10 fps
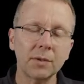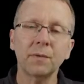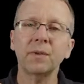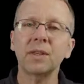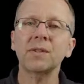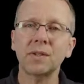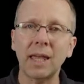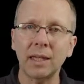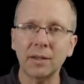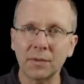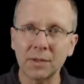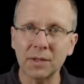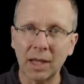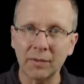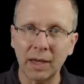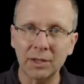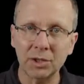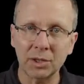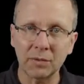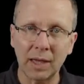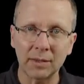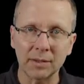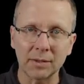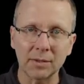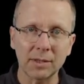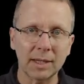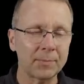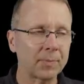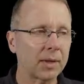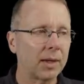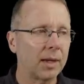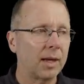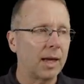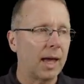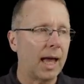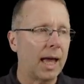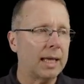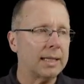for the sake of the salvation of others. And